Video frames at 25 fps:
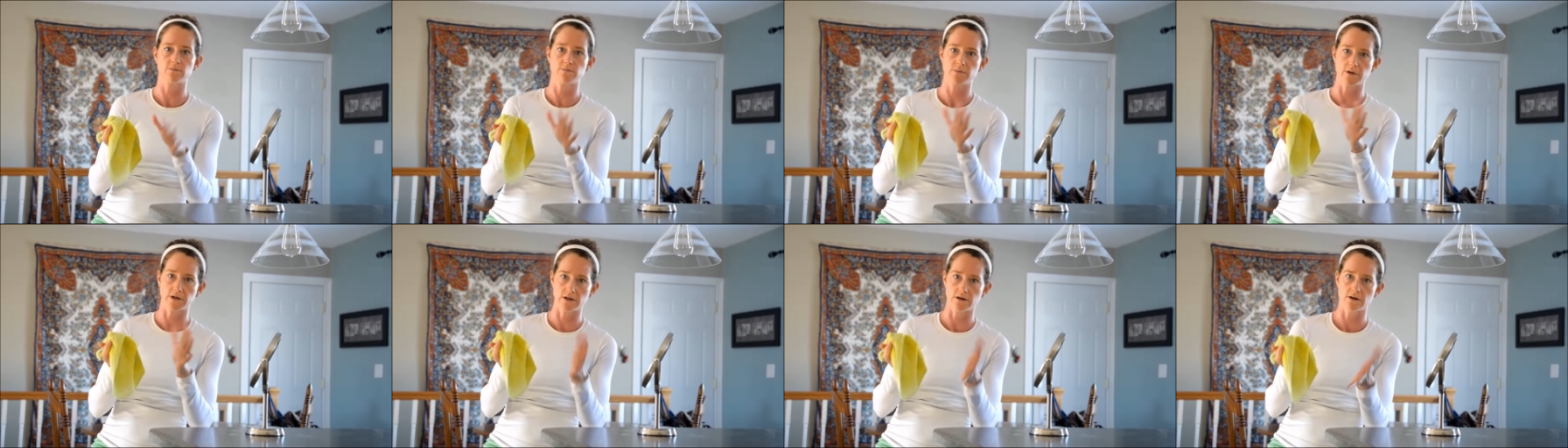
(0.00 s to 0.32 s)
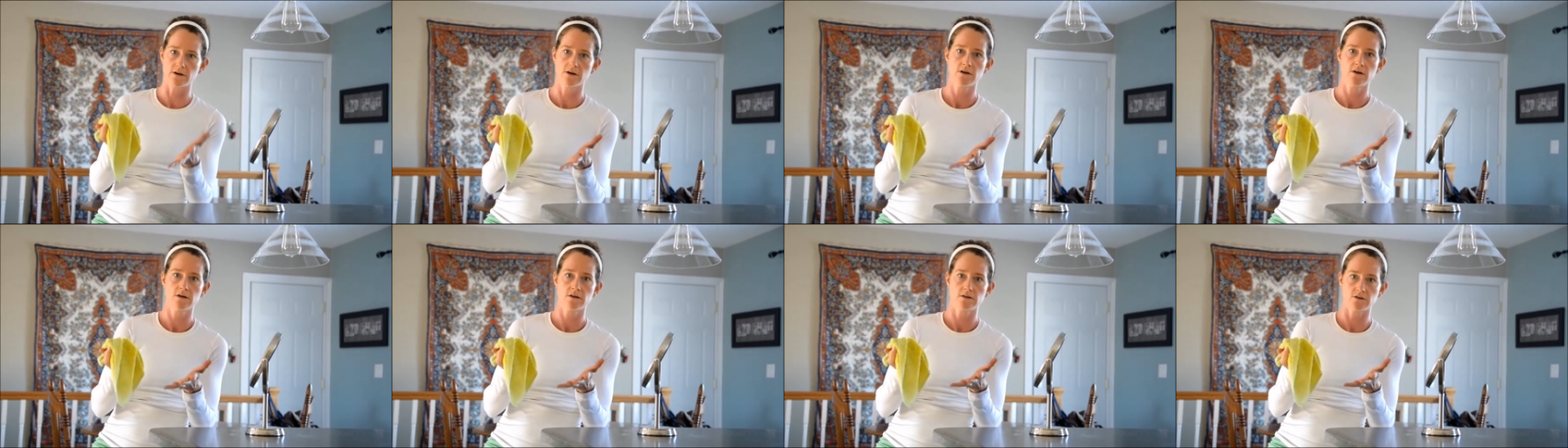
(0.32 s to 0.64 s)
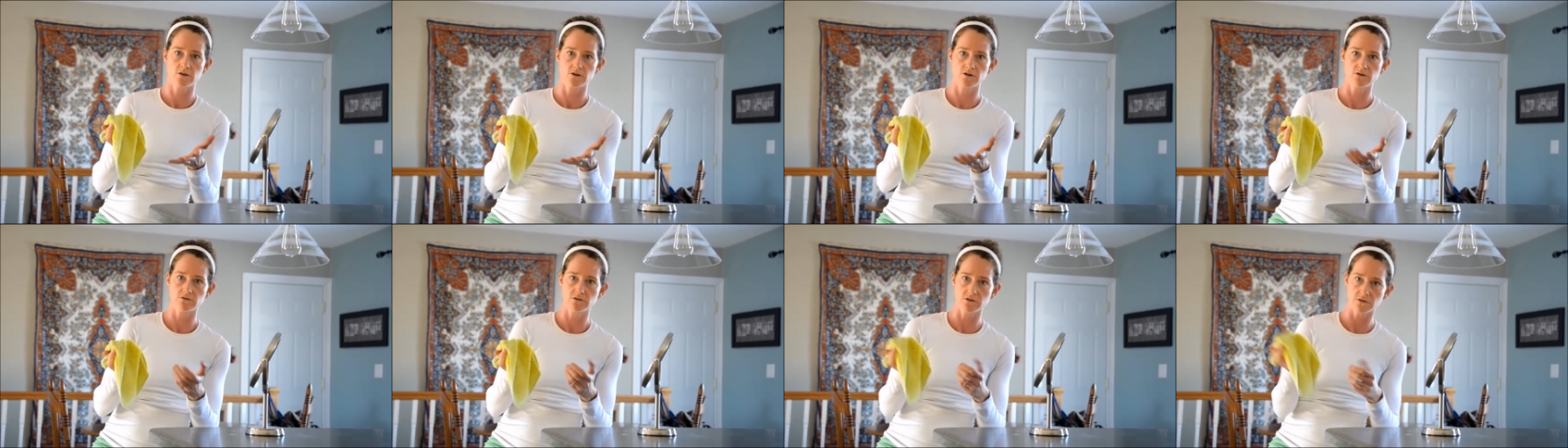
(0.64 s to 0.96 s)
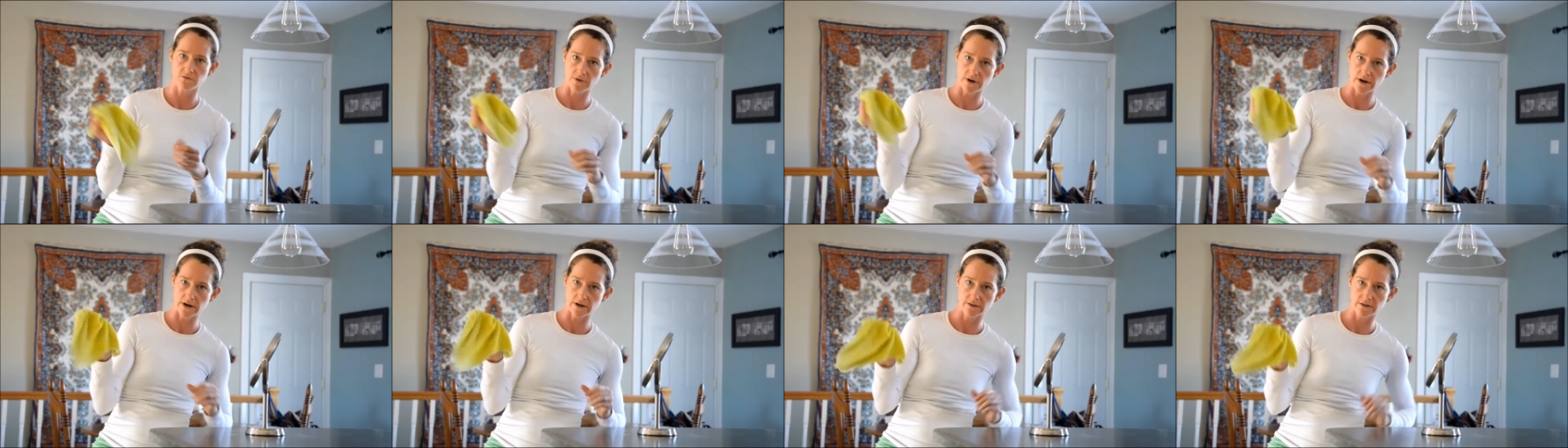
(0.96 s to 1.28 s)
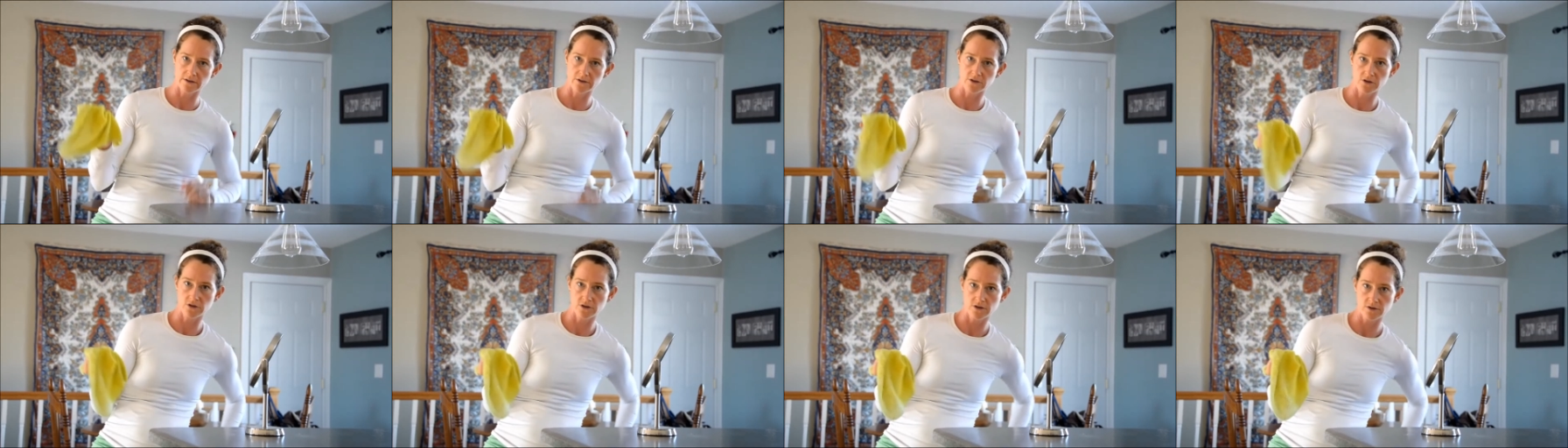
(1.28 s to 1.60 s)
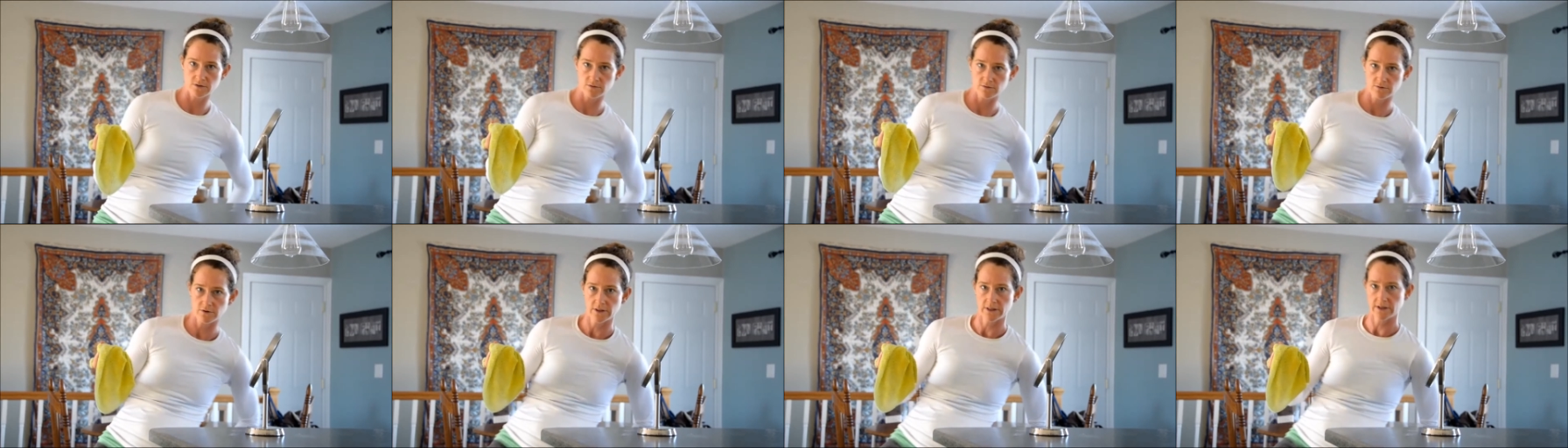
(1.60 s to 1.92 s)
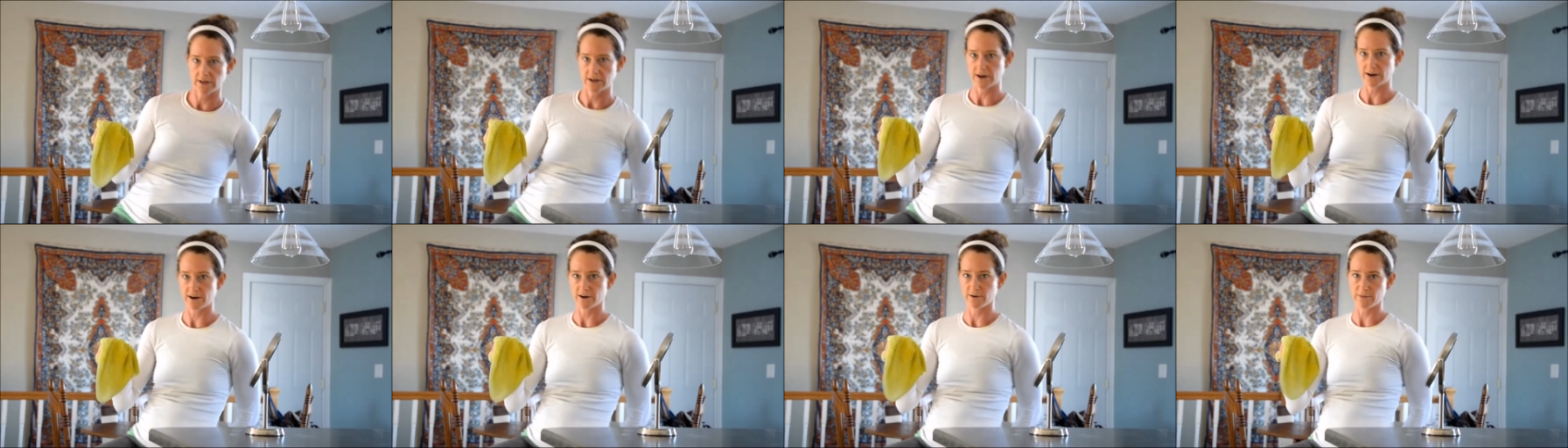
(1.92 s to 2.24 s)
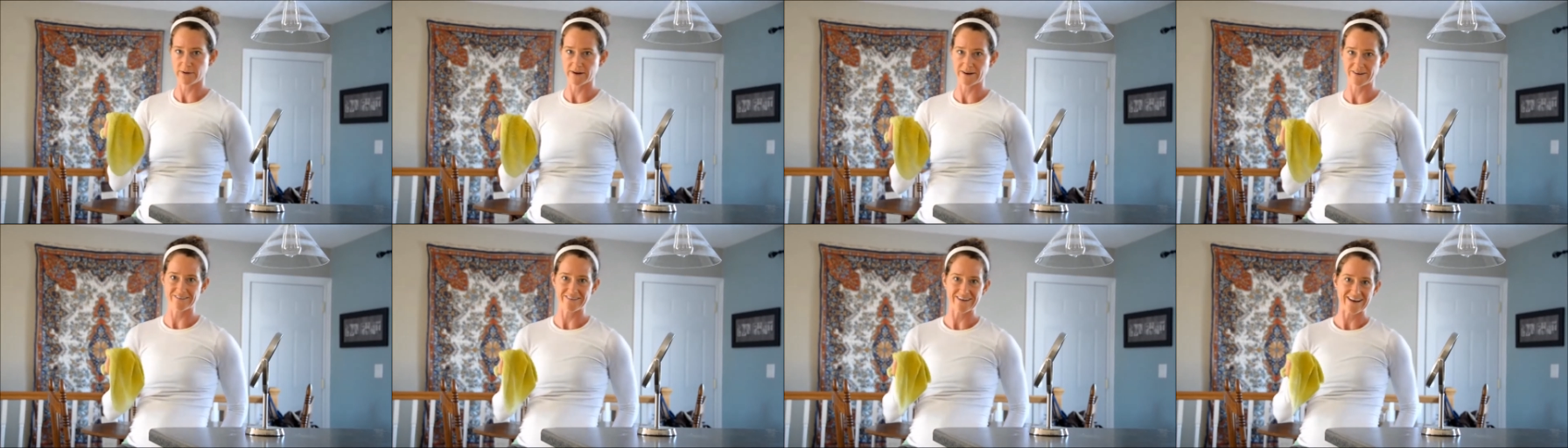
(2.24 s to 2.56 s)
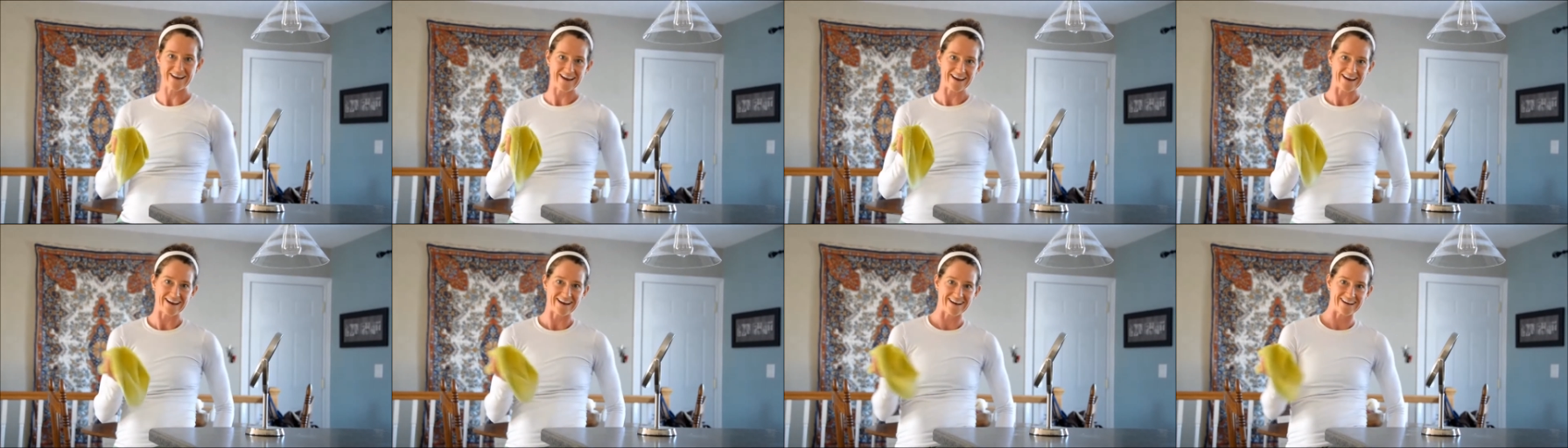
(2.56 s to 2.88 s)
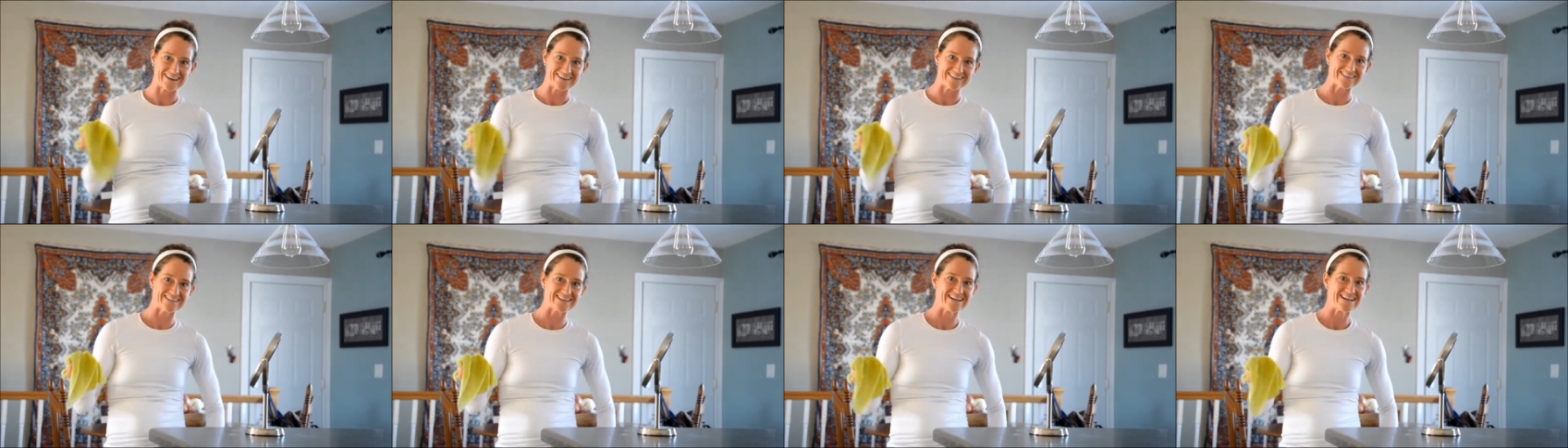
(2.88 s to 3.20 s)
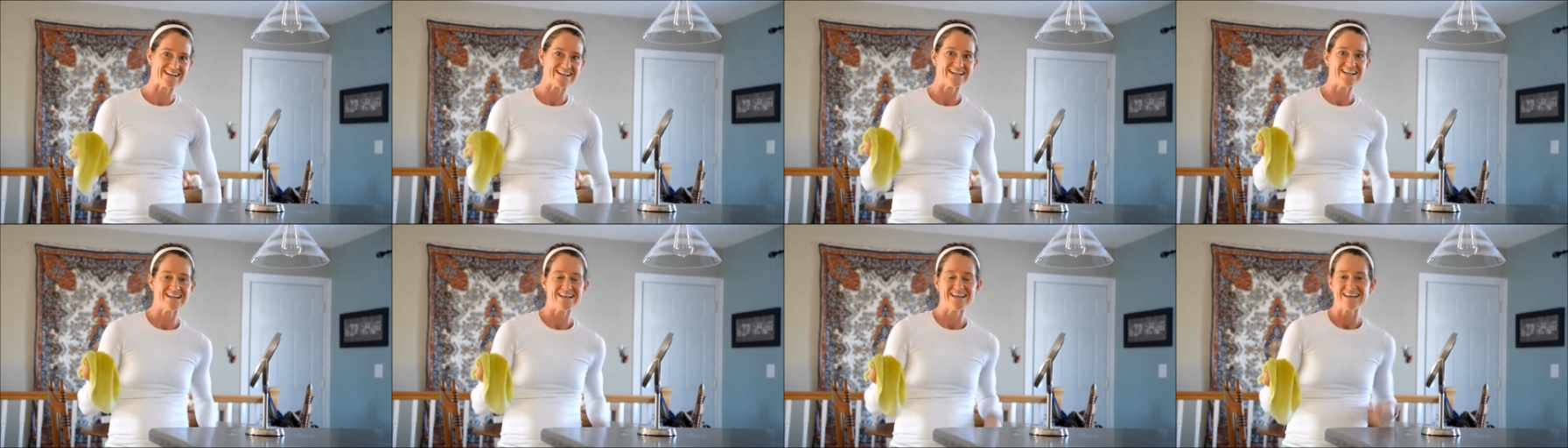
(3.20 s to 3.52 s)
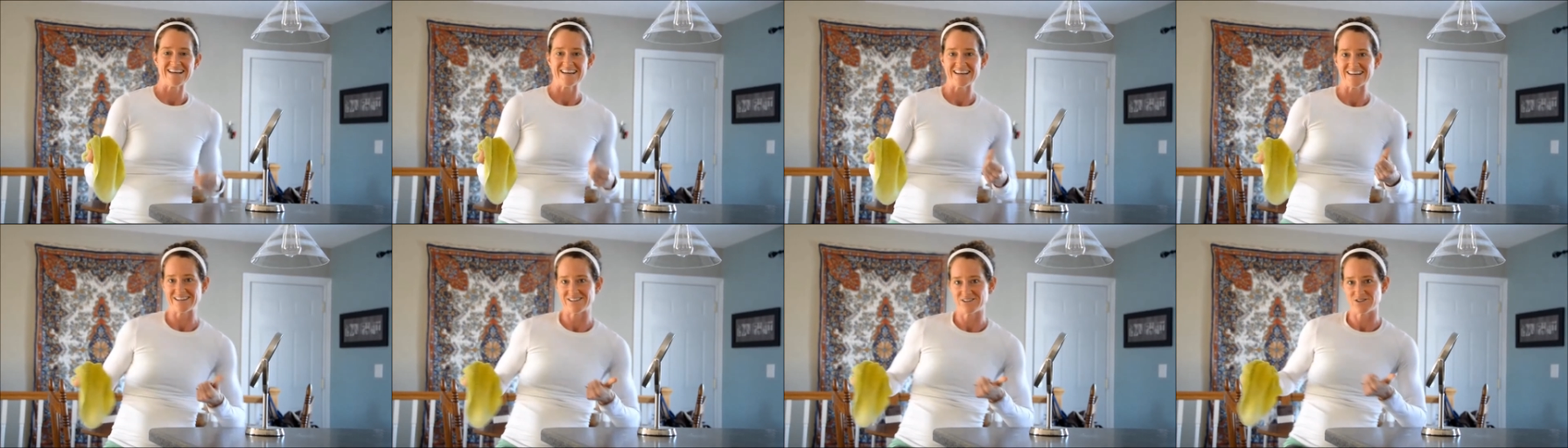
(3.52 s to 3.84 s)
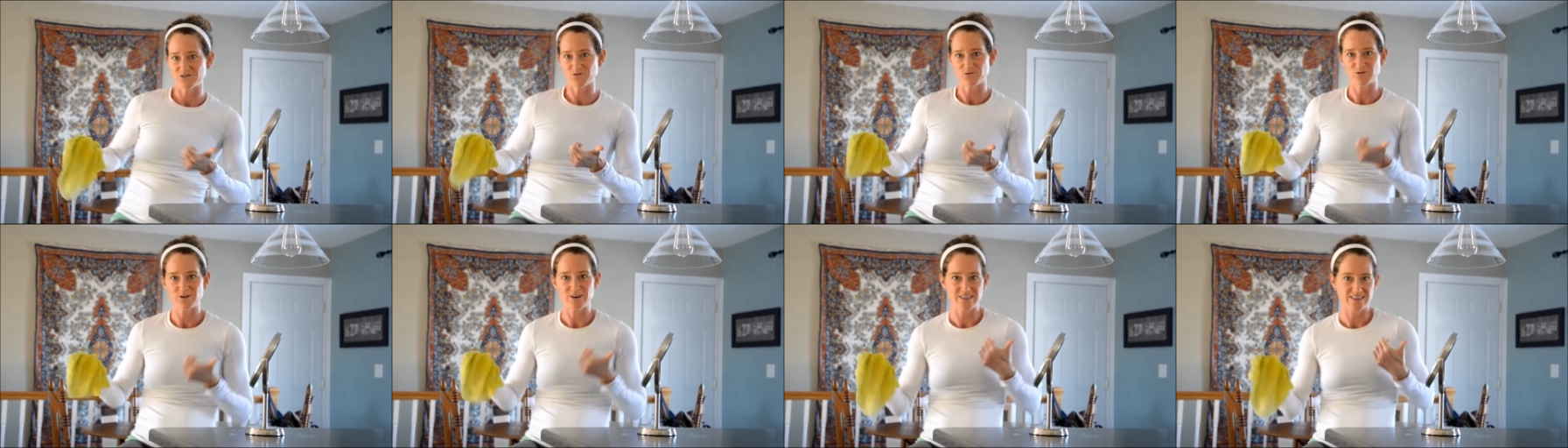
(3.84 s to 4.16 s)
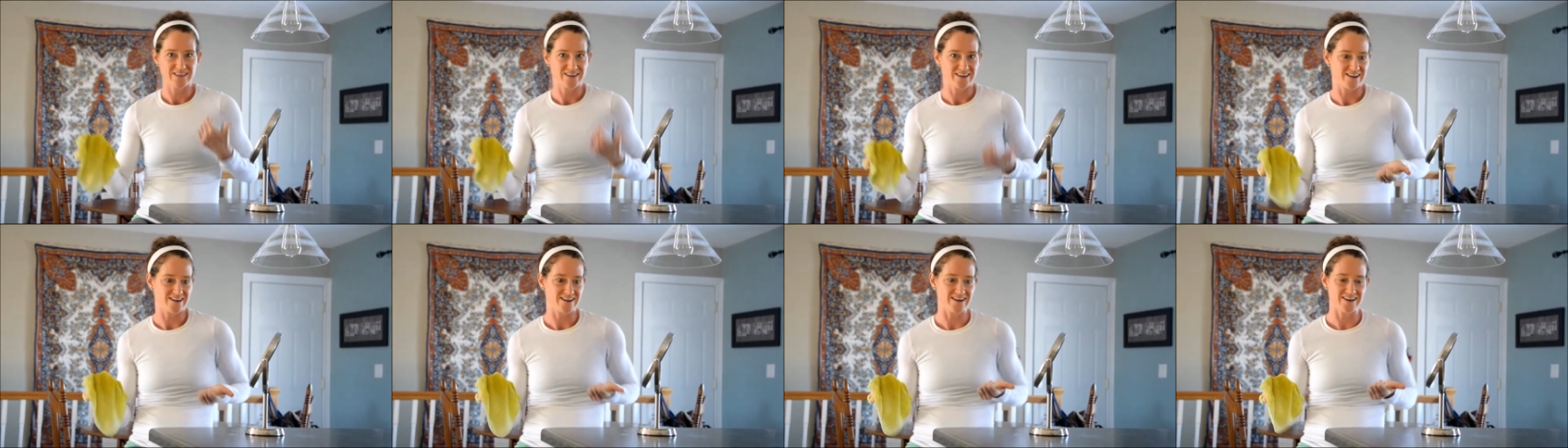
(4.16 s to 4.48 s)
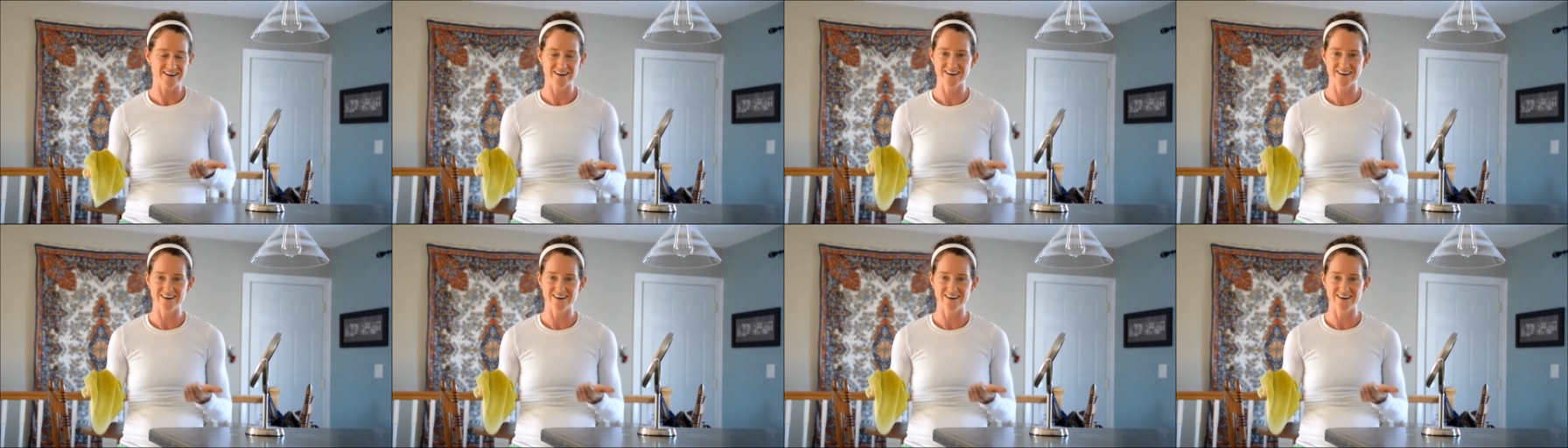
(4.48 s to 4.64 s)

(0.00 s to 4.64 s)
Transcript: But so use a rag that you don't really care about and enjoy the